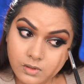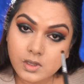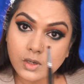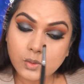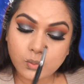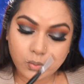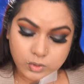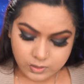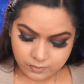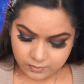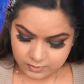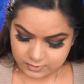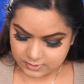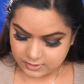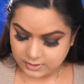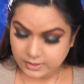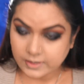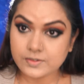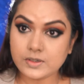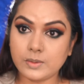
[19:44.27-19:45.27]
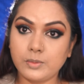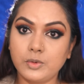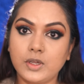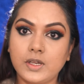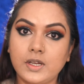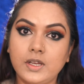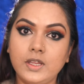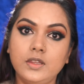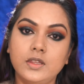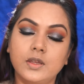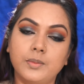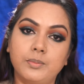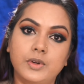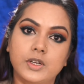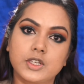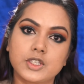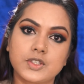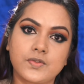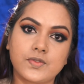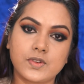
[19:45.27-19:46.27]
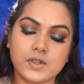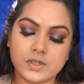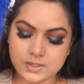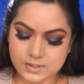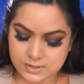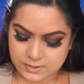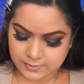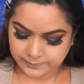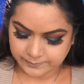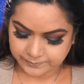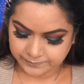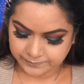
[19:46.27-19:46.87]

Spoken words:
And whatever's left, I'm going to clean the brush first